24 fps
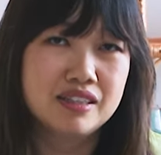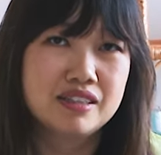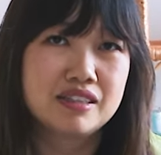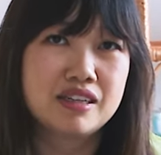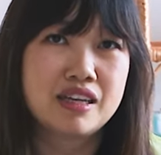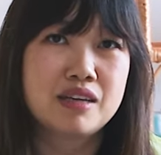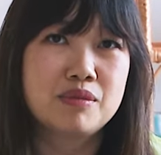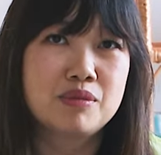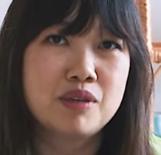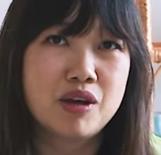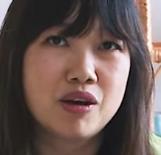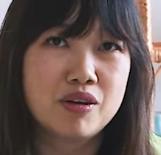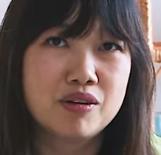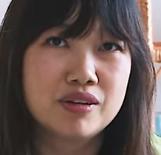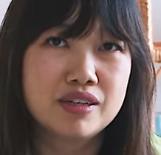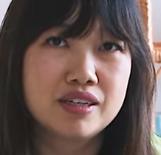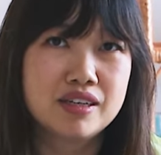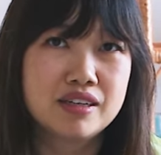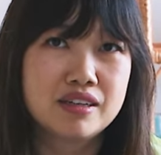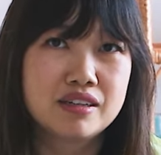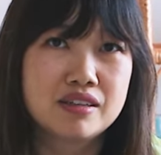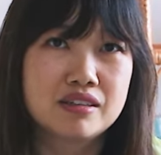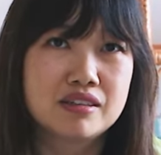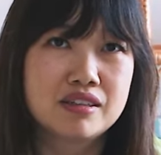Keep
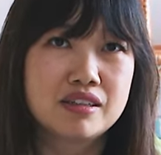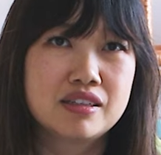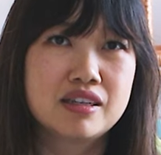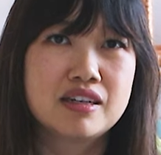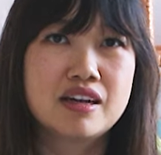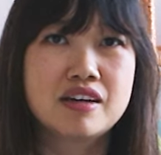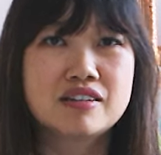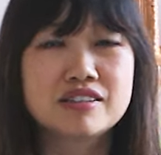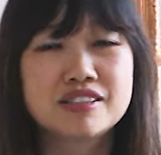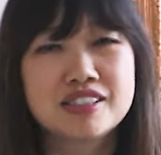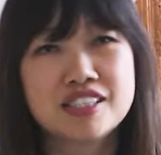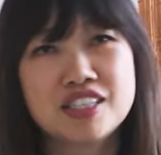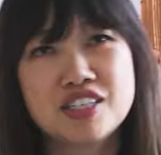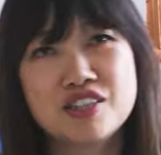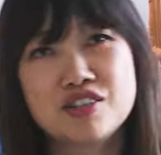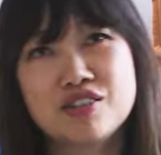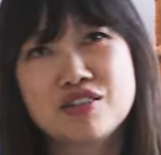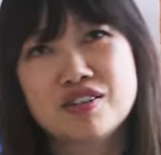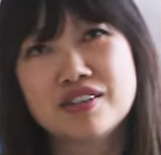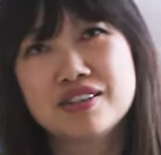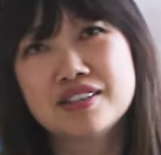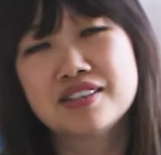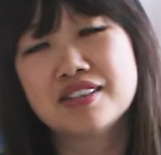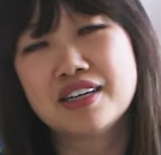going, and I'll see you
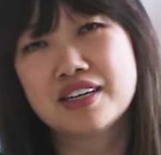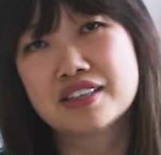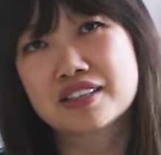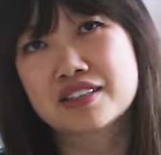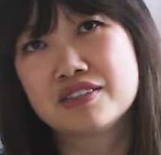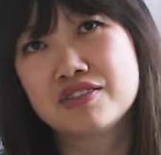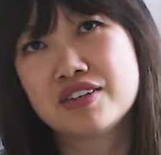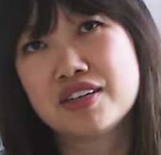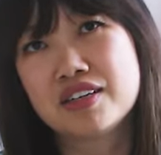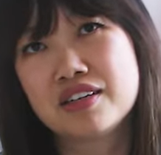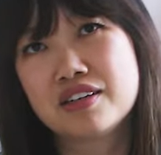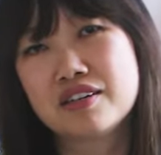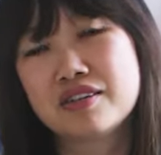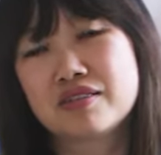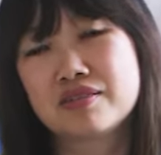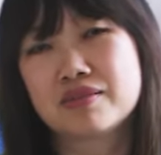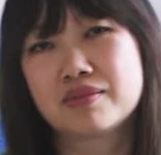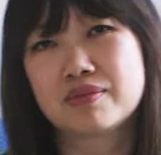in the next video.